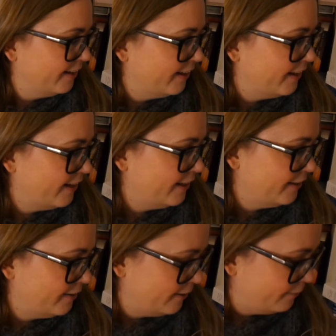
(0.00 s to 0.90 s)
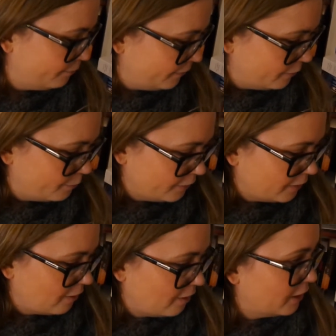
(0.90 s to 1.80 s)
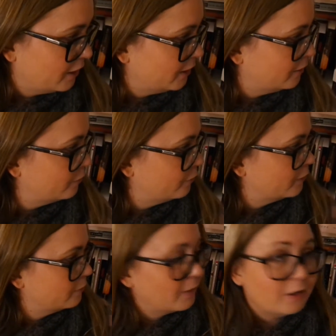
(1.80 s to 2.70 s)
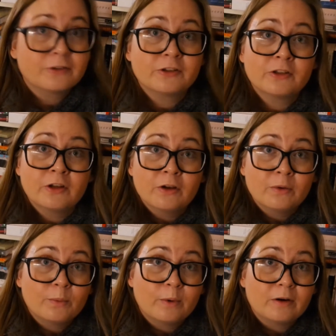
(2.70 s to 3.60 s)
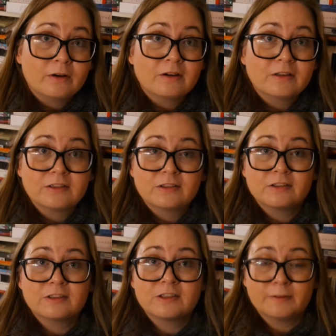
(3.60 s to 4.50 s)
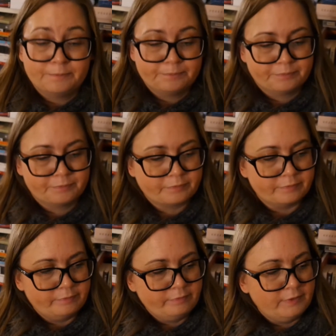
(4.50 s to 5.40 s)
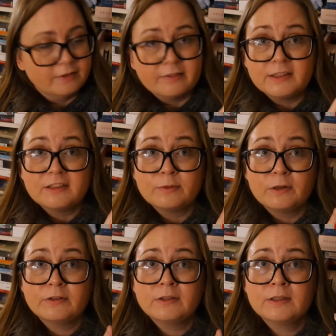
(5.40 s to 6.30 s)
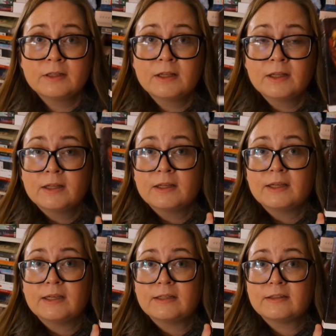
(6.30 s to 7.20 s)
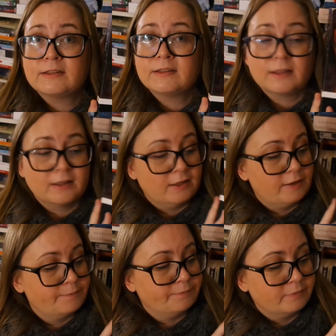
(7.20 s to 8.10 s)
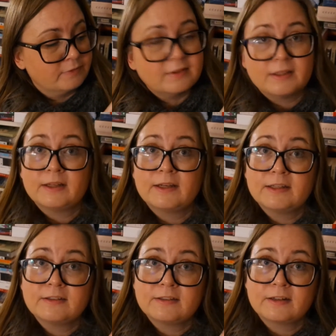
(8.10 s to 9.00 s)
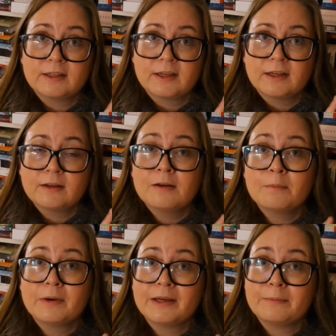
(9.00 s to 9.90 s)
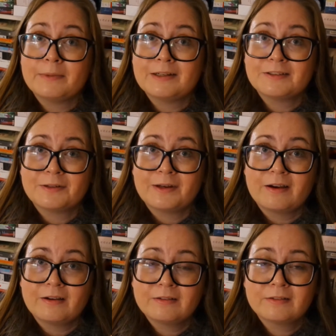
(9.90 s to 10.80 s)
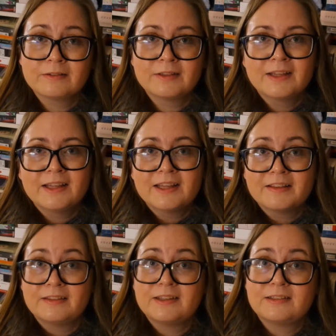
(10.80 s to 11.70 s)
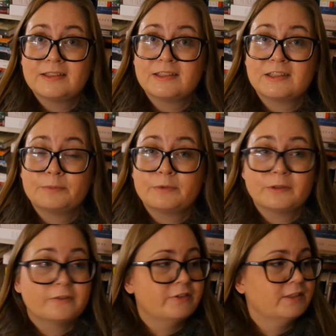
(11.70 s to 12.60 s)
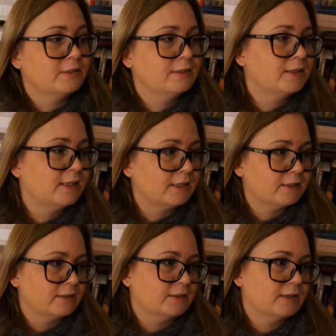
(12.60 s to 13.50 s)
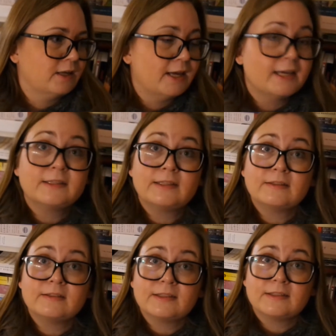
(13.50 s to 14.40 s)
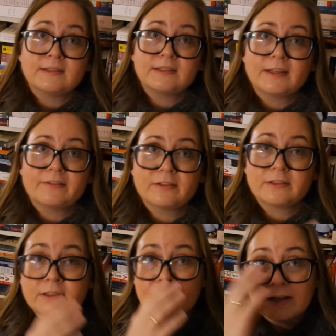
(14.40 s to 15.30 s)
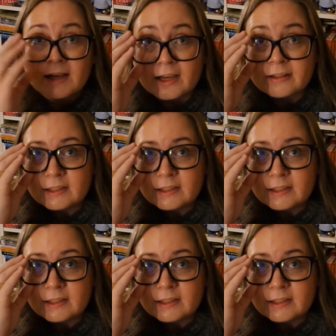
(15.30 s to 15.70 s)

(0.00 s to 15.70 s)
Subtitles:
And the book I thought about was this one. It's Thérèse Raquin by Émile Zola. This is a book written in 1867, and